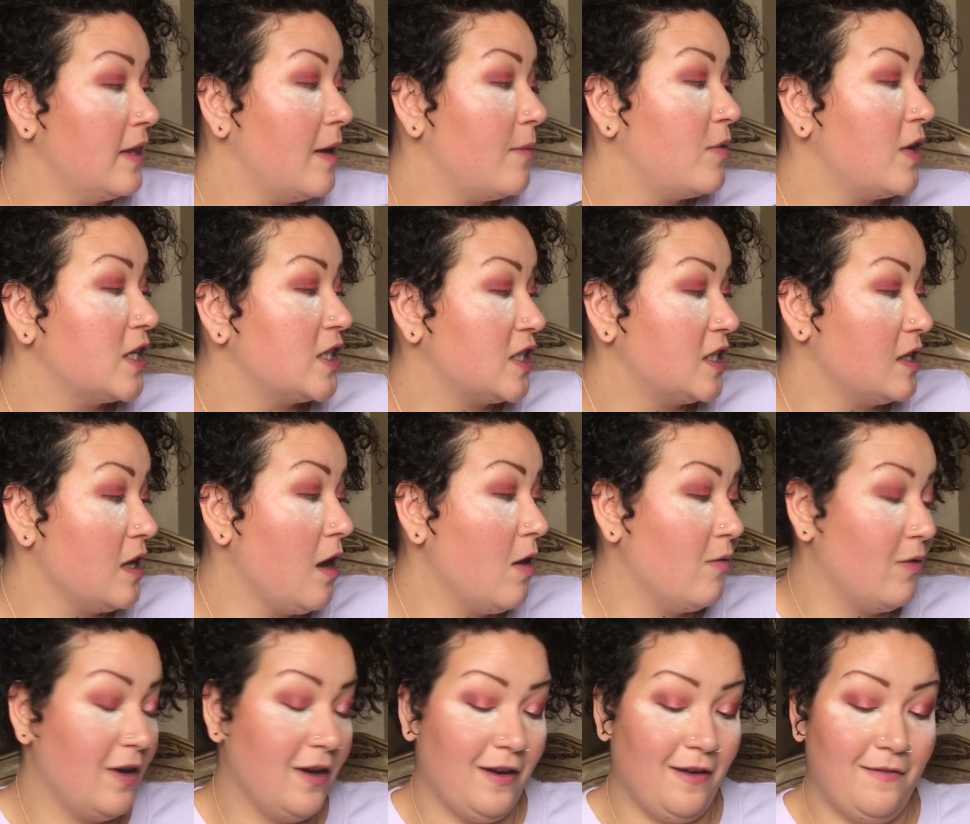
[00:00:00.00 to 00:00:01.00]
That brush is
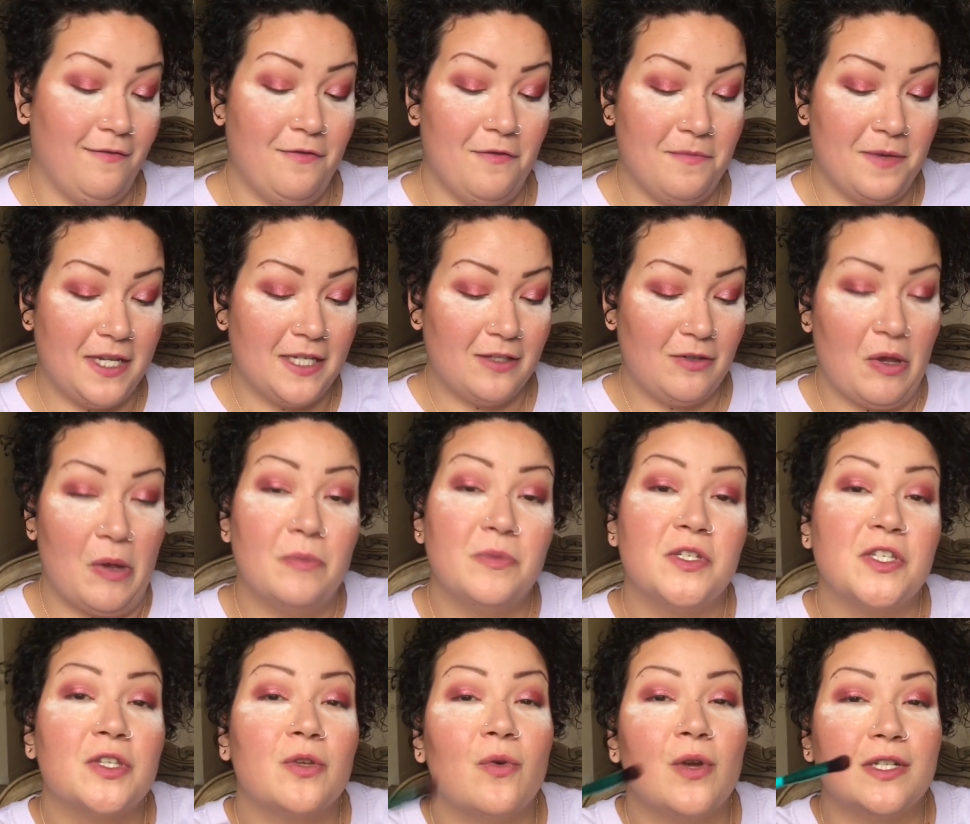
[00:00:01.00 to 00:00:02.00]
not working for me, so I'm
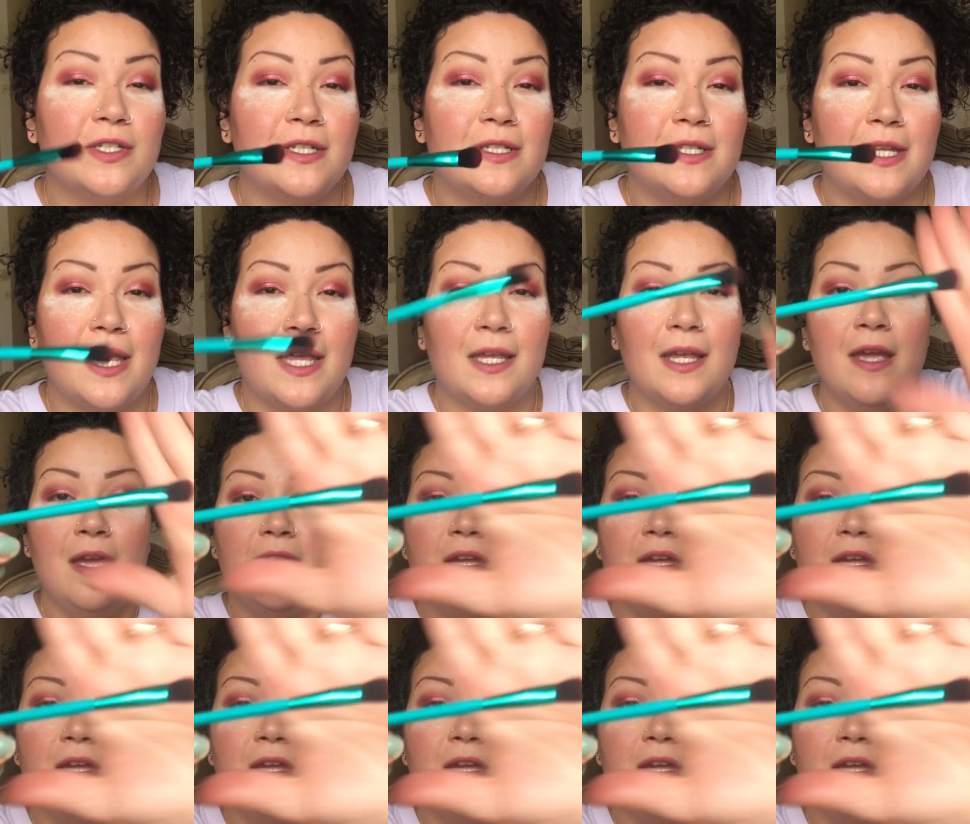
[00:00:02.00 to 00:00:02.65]
just going to take